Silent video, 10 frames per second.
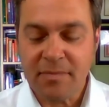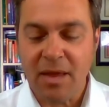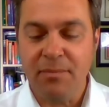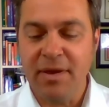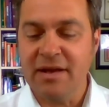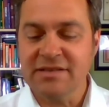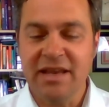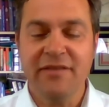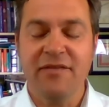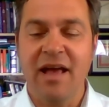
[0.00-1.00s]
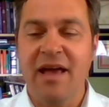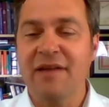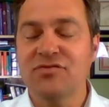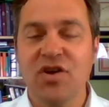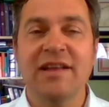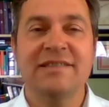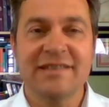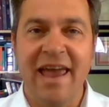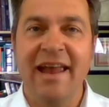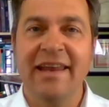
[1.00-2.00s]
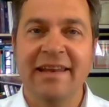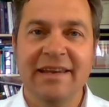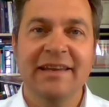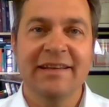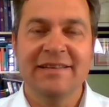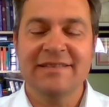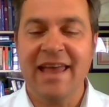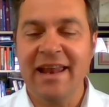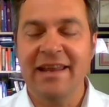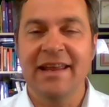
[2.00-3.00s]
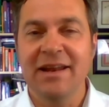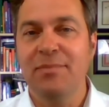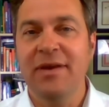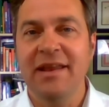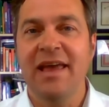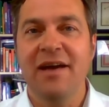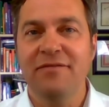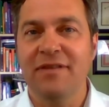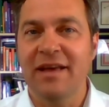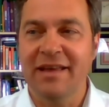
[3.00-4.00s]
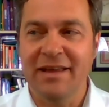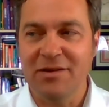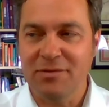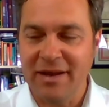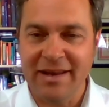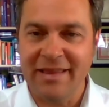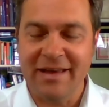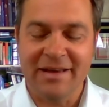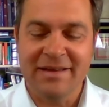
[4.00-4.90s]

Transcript: because I've tried scanning in a PDF, like, you know, getting the